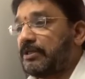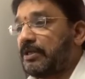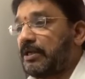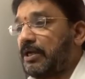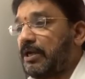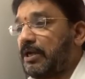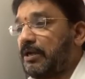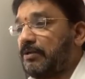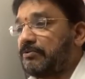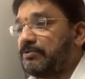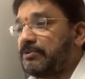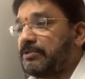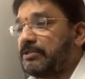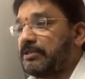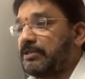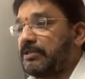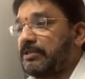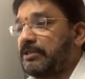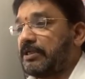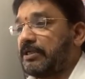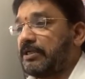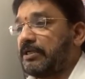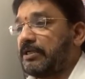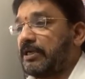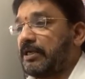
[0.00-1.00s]
have
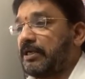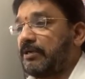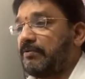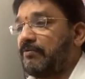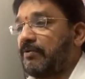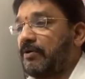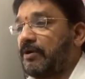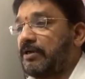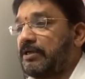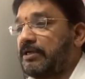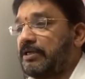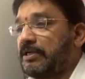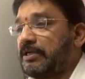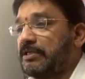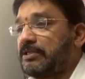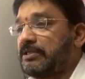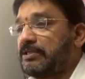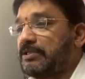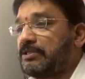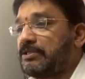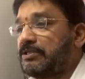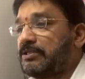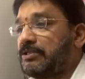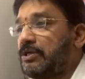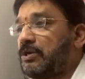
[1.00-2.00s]
certain
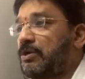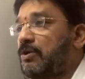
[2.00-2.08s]
advantages